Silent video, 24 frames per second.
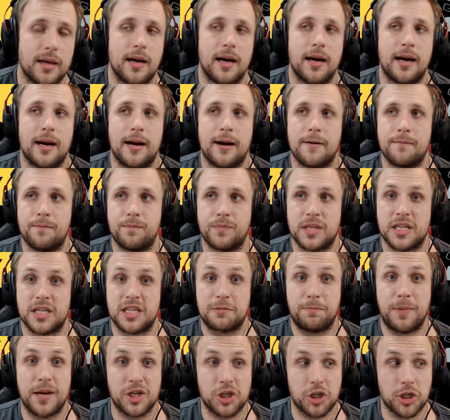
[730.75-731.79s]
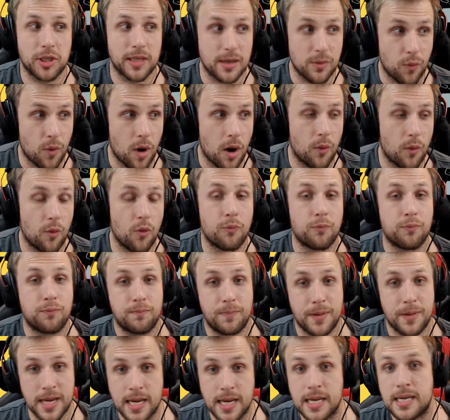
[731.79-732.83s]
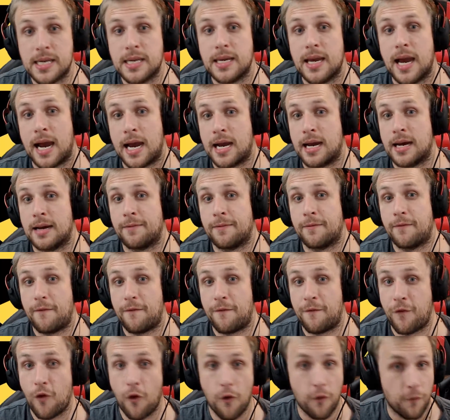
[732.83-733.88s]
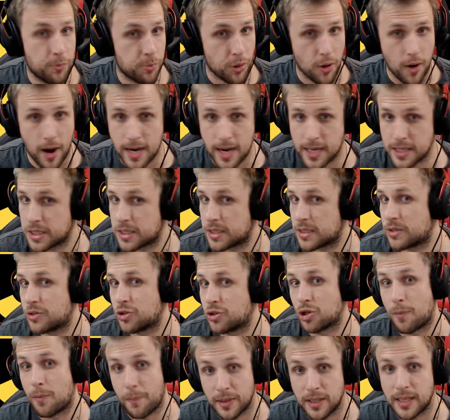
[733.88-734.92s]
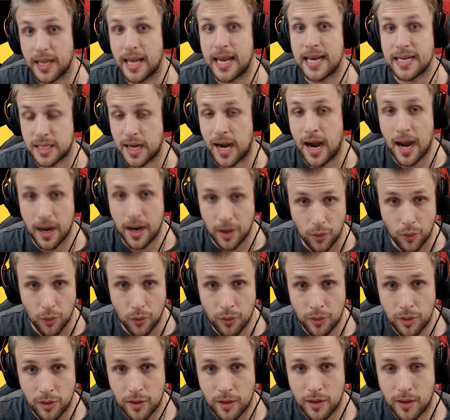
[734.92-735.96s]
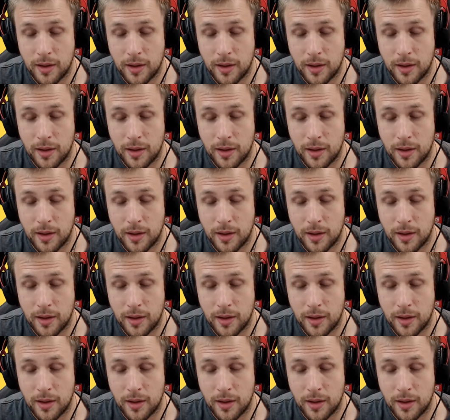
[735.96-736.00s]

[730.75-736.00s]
Especially what will be a full price AAA title.